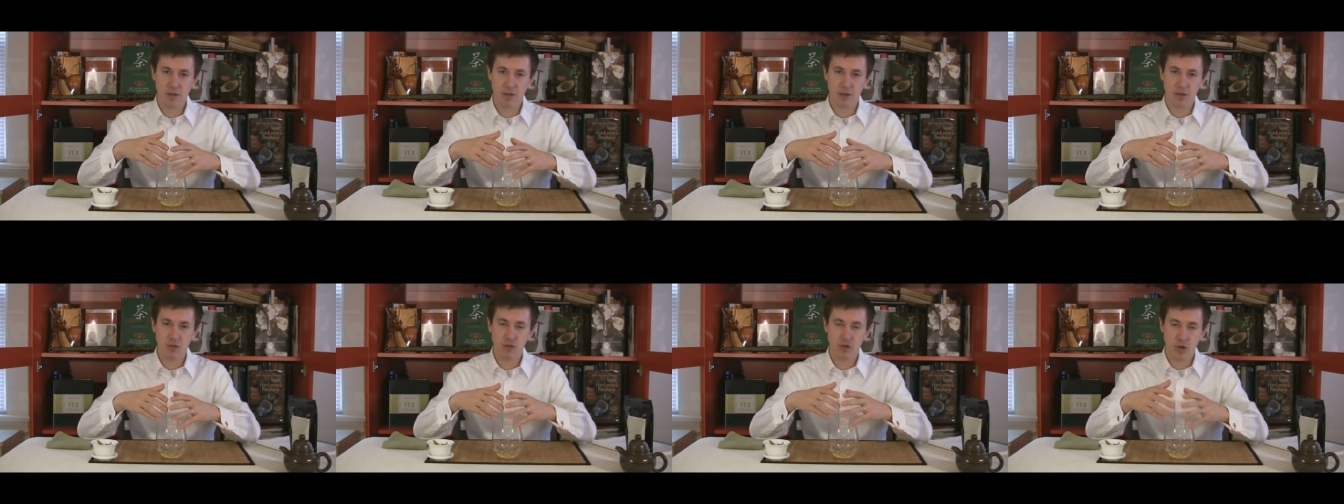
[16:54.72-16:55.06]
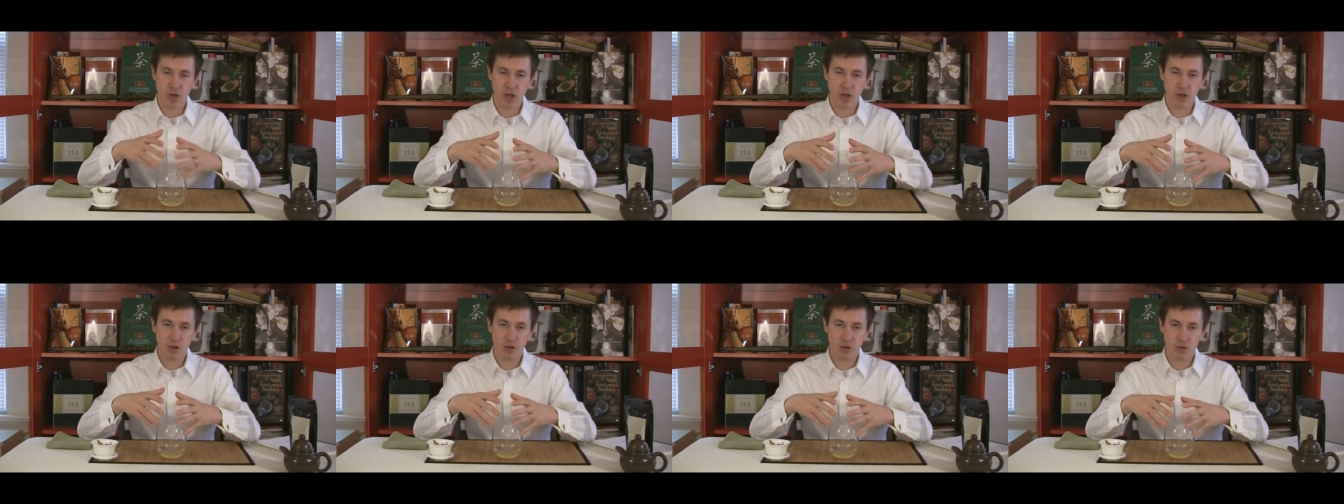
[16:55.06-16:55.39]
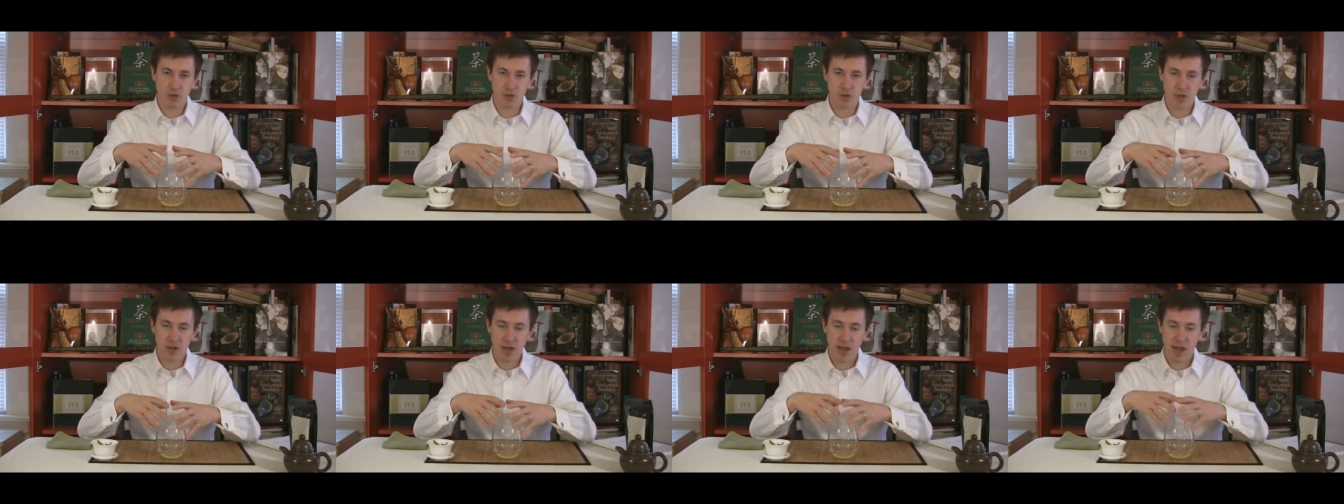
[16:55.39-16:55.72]

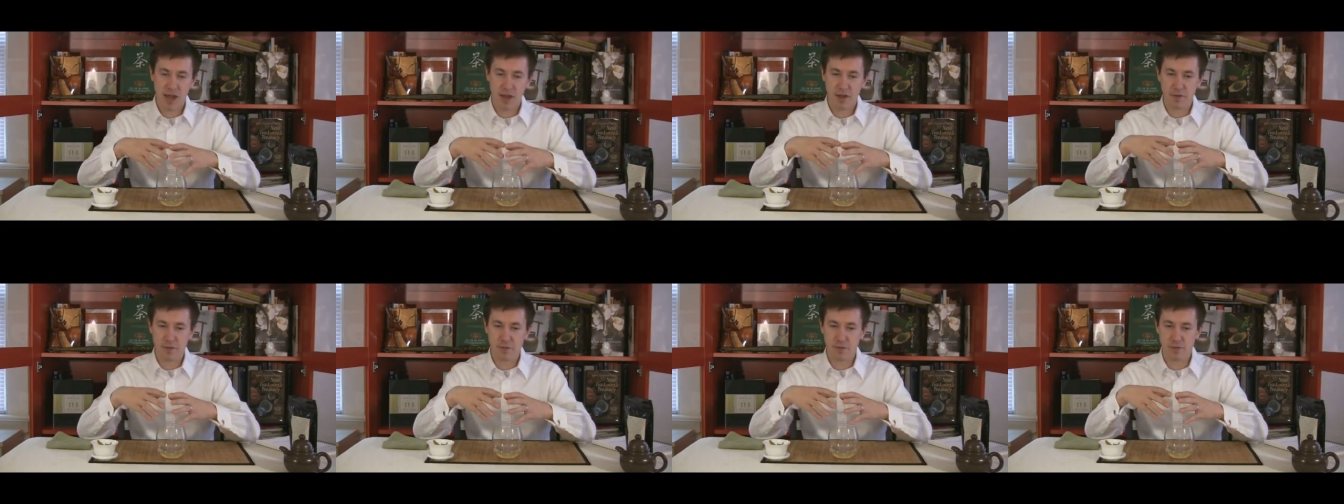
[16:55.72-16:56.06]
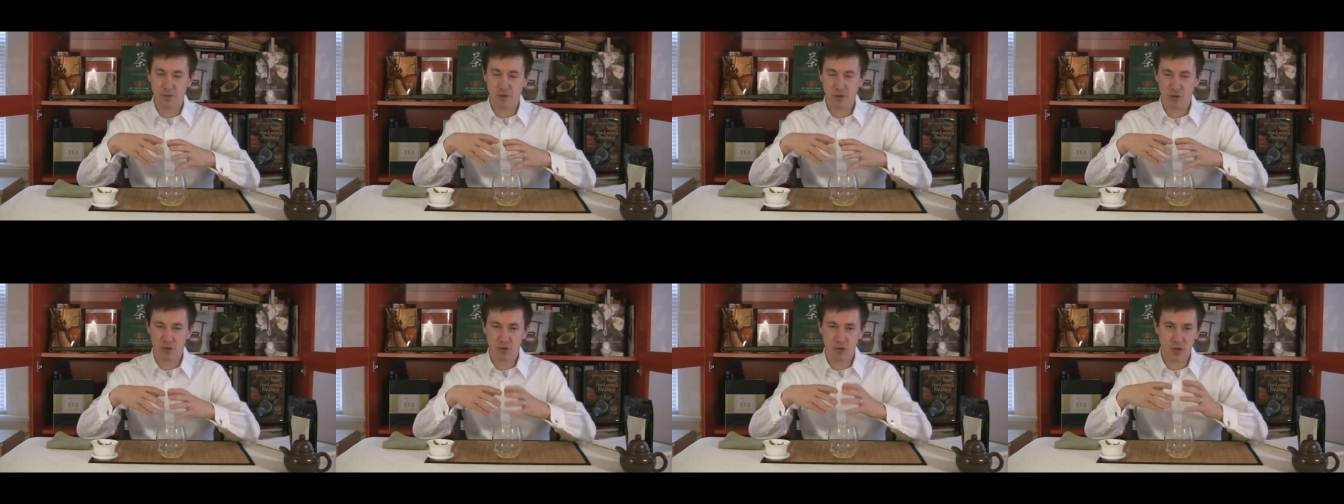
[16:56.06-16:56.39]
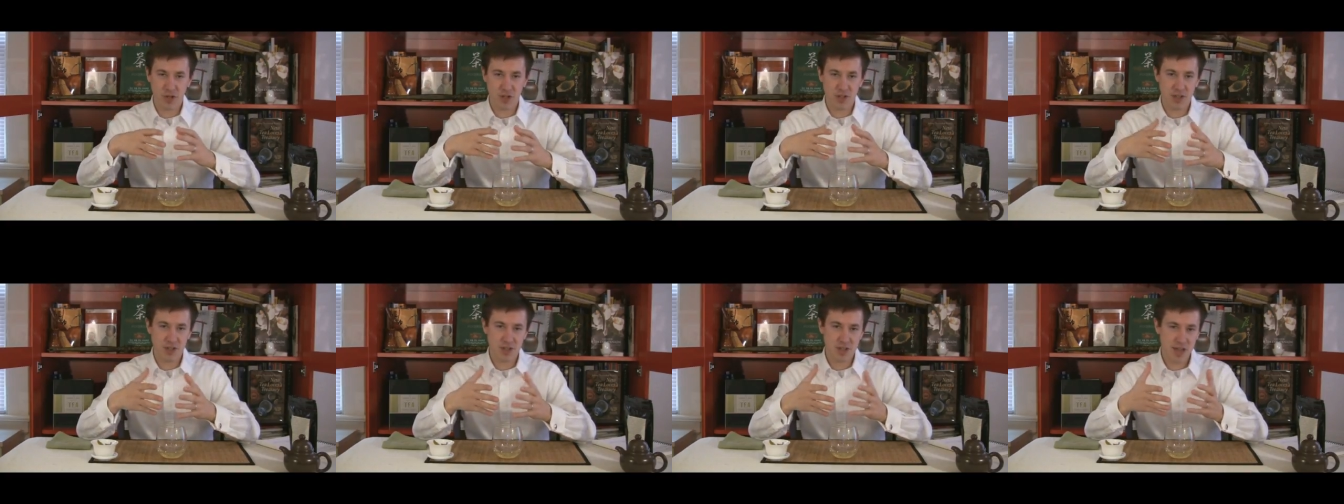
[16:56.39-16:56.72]
drinkers have, or
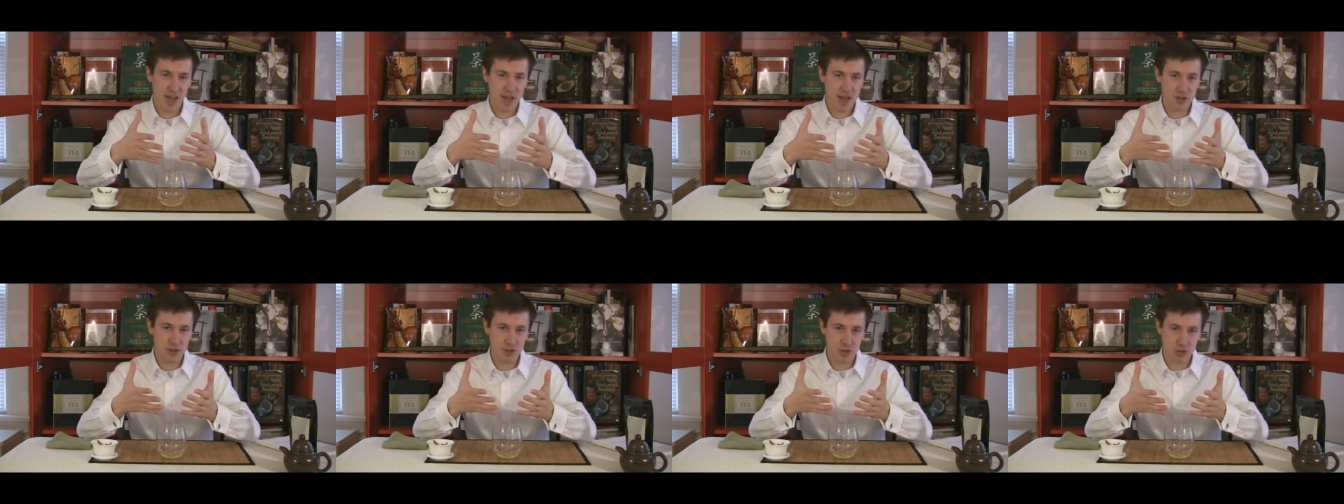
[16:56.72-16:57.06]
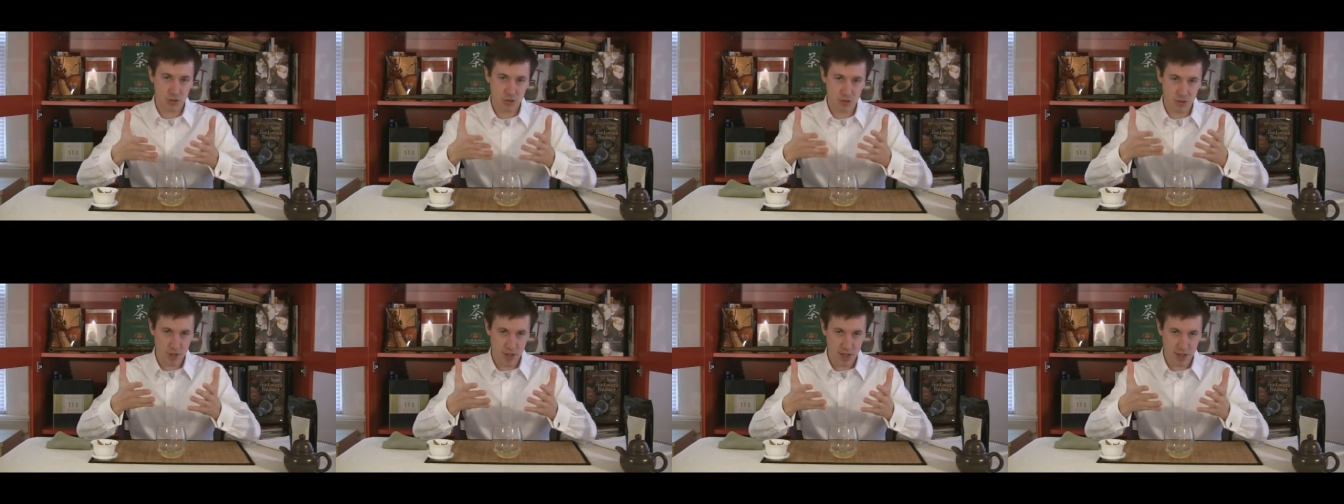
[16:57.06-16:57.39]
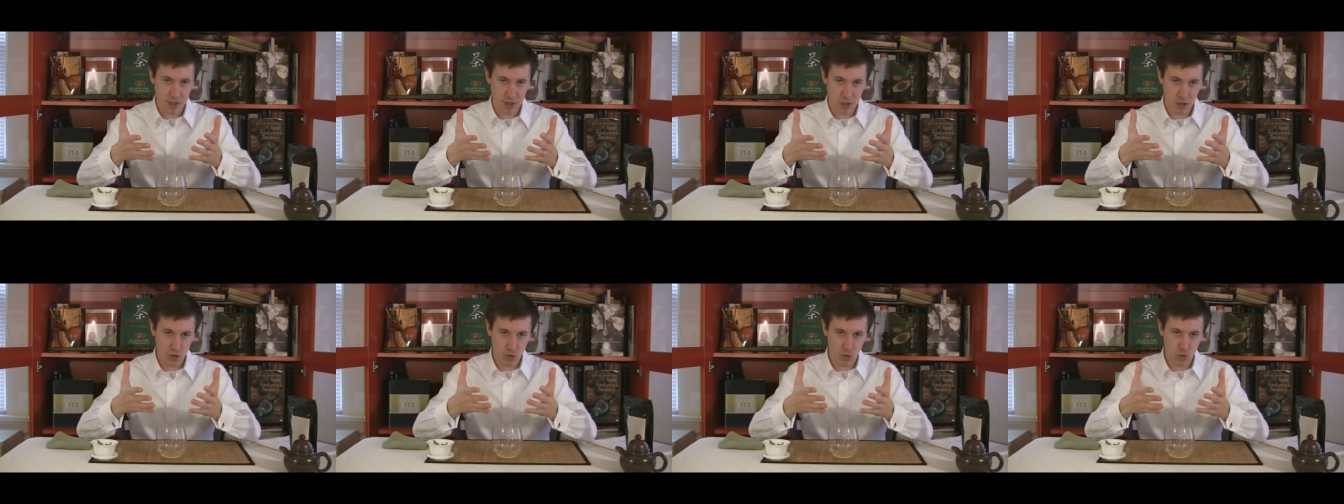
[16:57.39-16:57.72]
green tea tasters
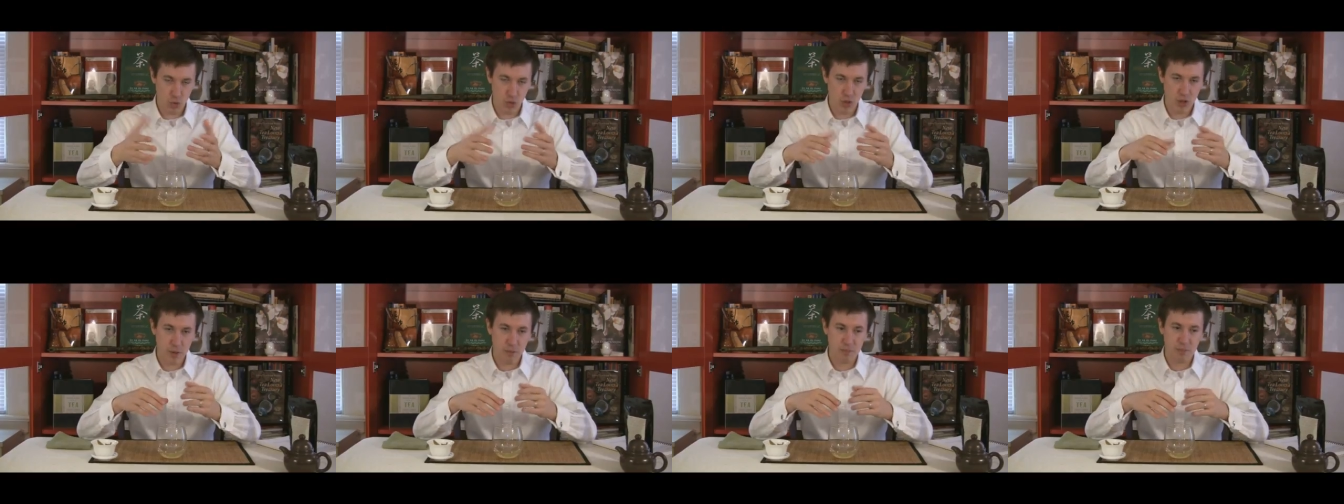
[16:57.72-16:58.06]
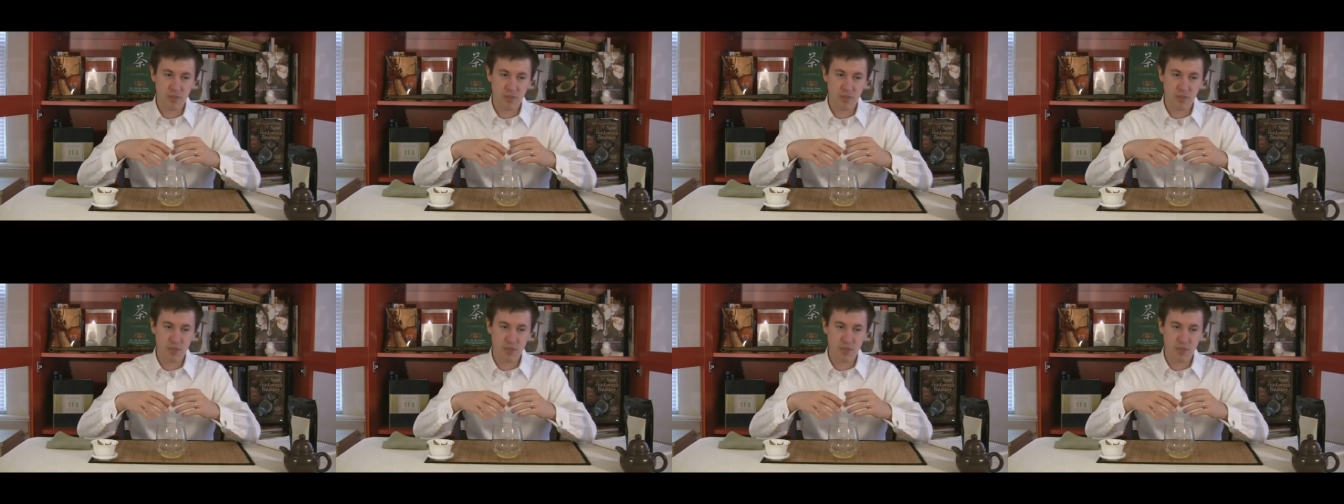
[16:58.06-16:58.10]
like you,